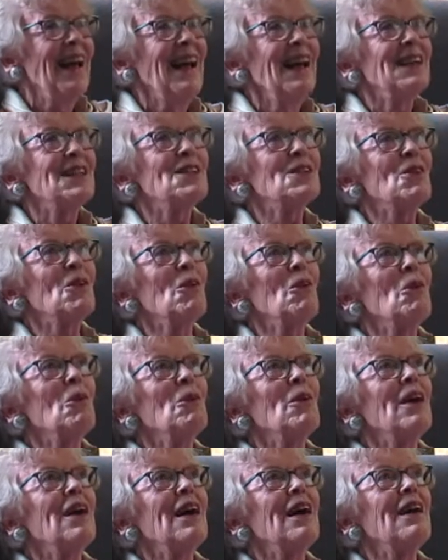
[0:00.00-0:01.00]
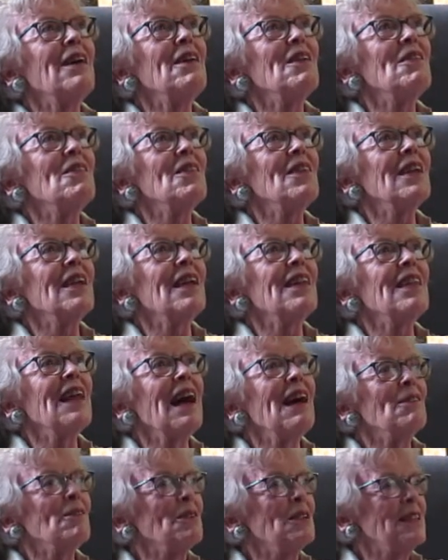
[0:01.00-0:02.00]
So
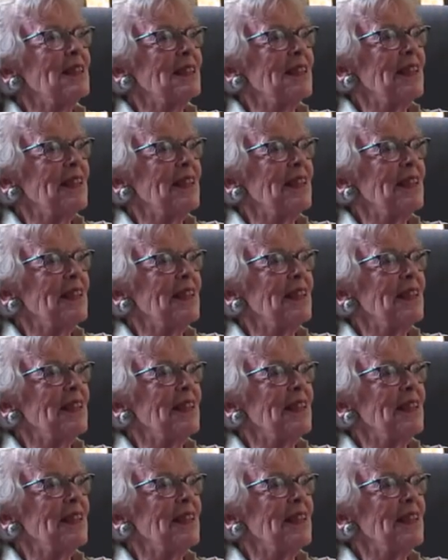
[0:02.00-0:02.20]
that was